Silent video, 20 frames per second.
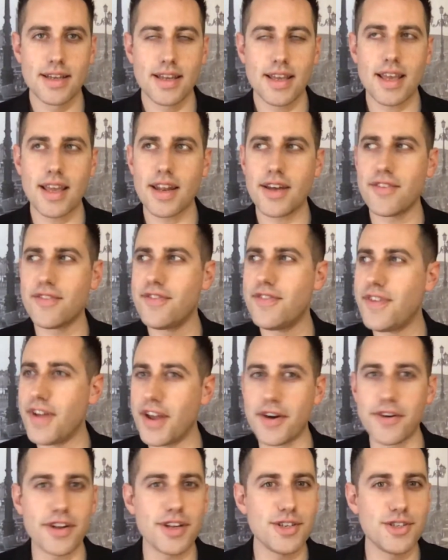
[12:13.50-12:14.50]
in a
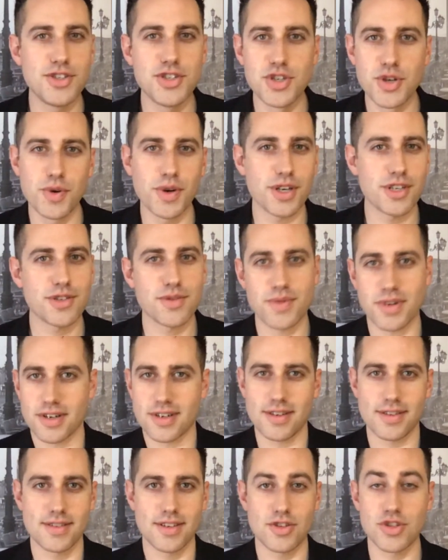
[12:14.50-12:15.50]
very Jewish
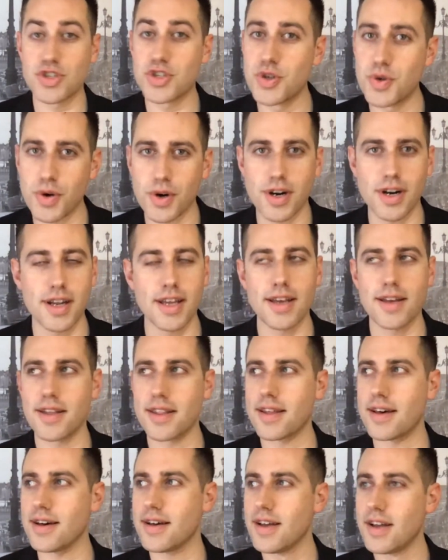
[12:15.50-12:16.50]
world. Sure,
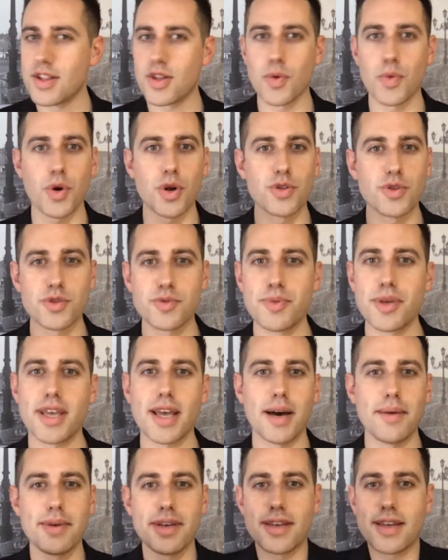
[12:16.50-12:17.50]
the world was
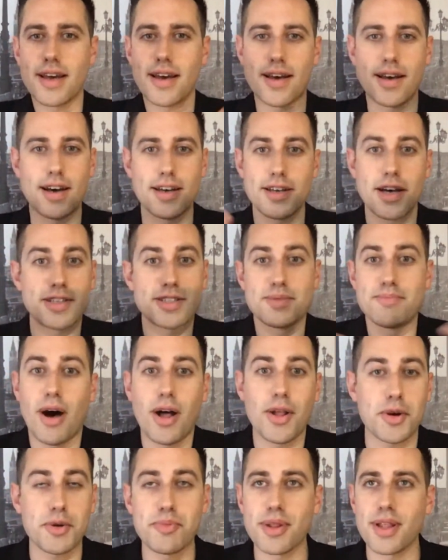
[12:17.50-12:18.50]
becoming a
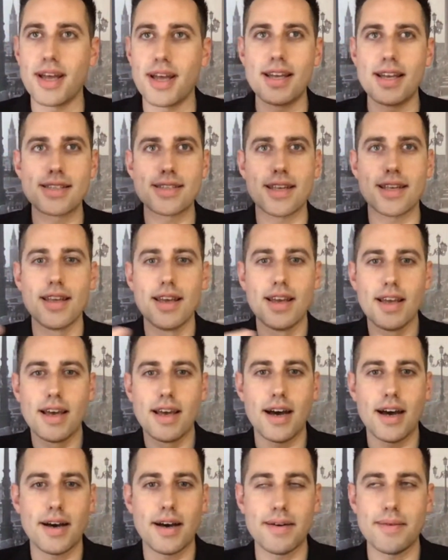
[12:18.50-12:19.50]
smaller place, and
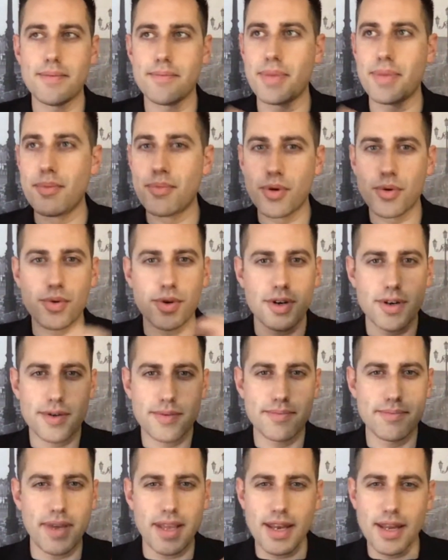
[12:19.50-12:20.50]
people were
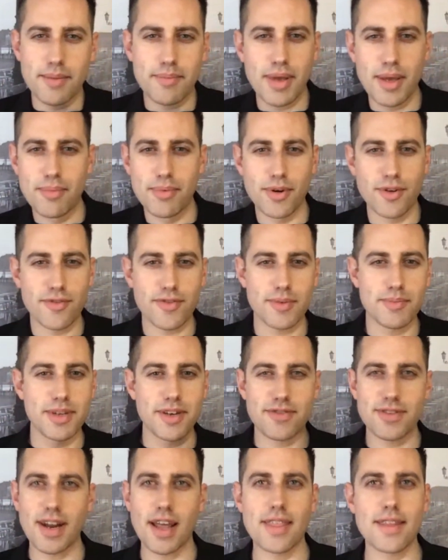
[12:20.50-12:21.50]
meeting people from
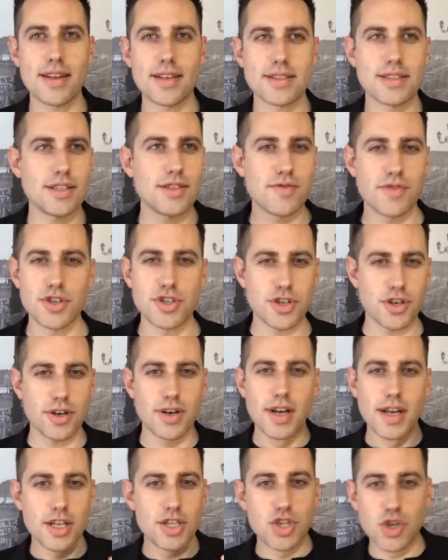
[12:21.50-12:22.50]
different ethnicities, for sure.
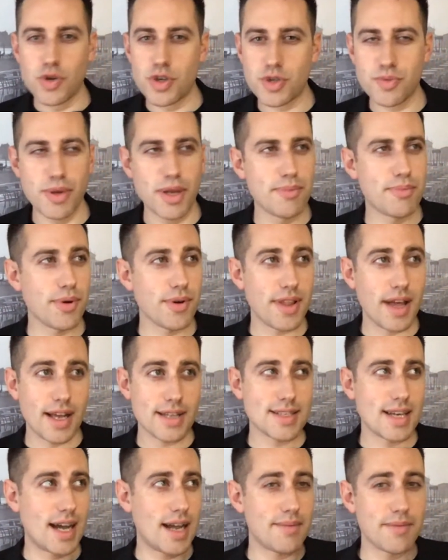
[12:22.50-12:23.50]
Jewish people in that
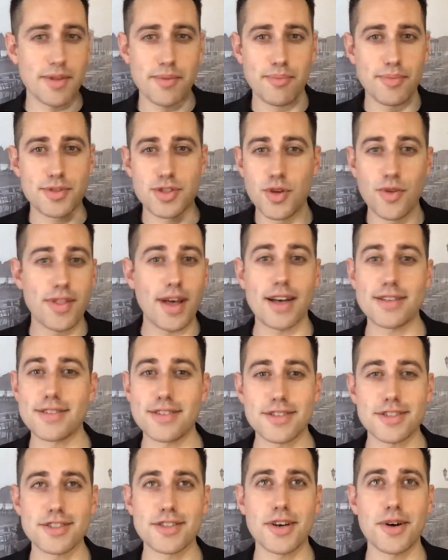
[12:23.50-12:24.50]
time, 2,000
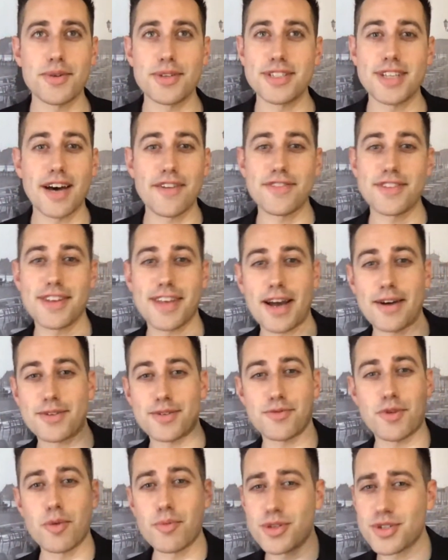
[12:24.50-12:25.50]
years ago, would definitely encounter
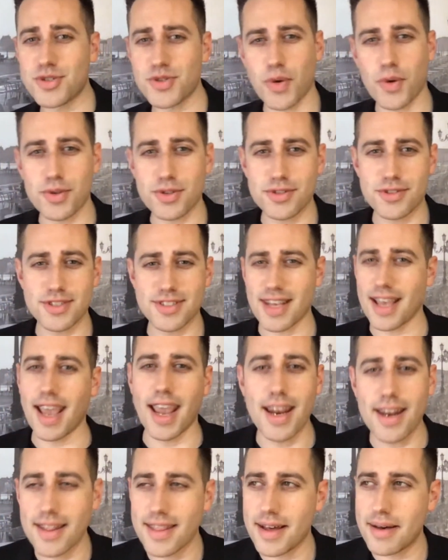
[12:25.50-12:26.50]
Roman soldiers. They
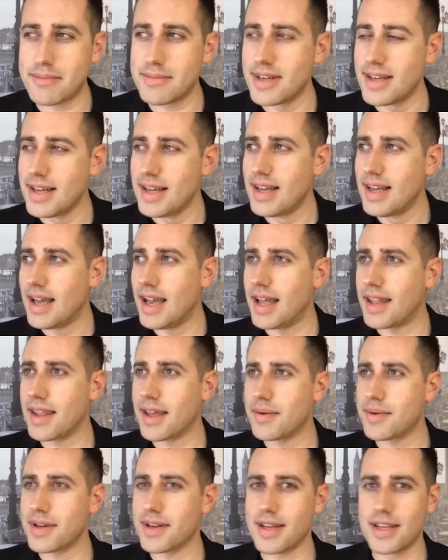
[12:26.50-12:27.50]
hated them, and they
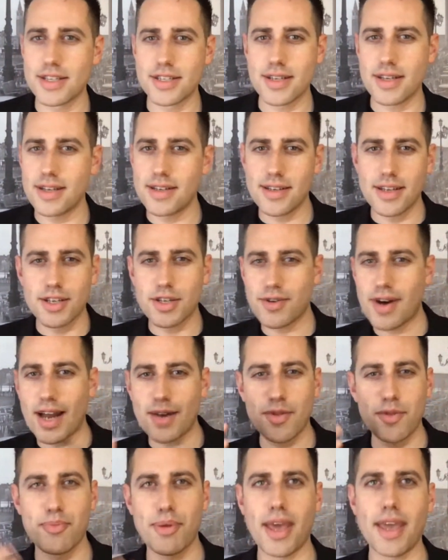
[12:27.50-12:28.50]
would interact
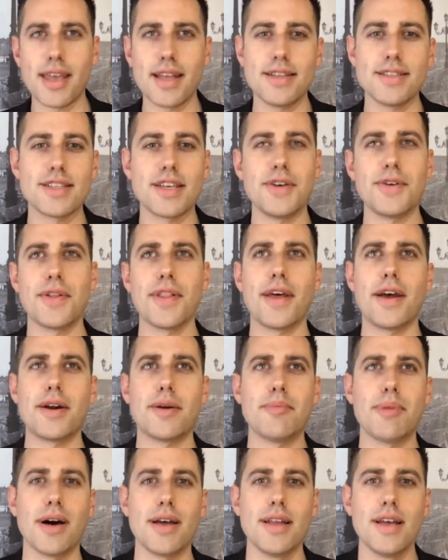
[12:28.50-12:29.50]
with pagans here and there.
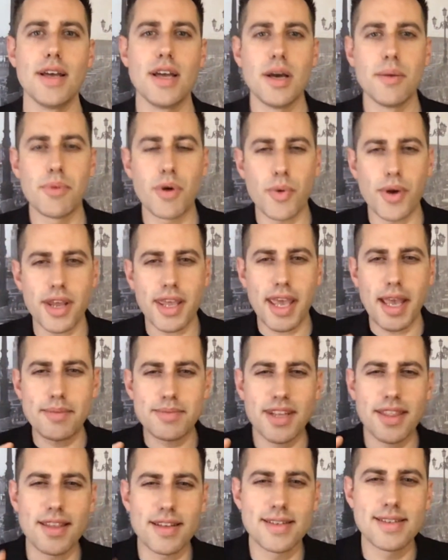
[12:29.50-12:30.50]
But when it came
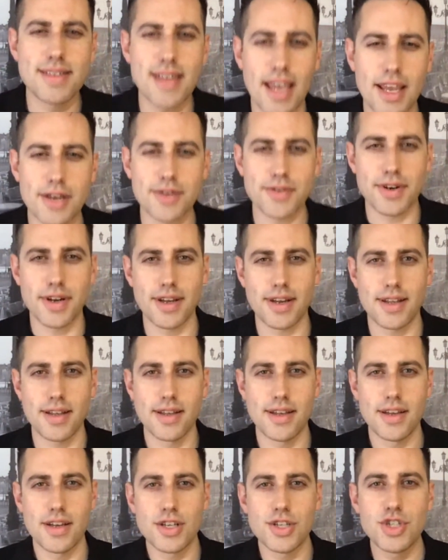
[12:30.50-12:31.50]
to the sacred,
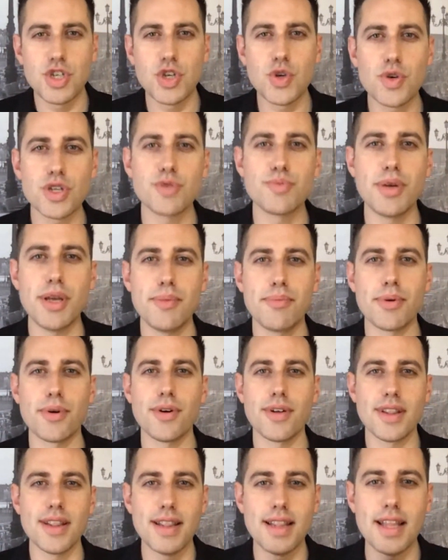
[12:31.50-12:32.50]
Jewish
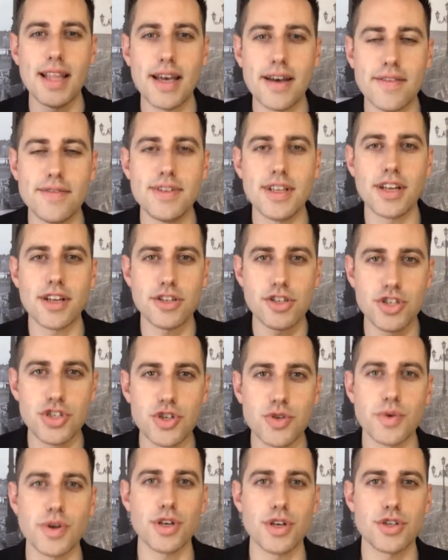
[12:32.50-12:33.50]
people lived in a
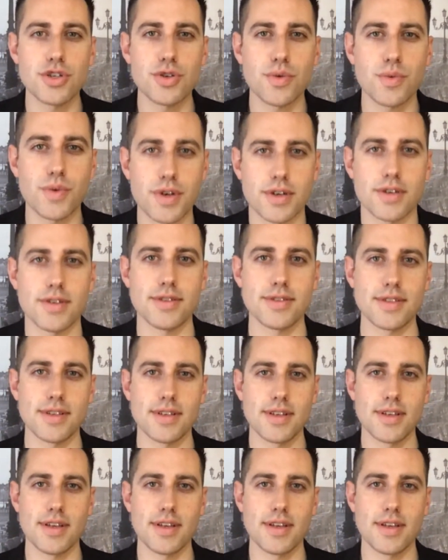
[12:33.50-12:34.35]
Jewish world.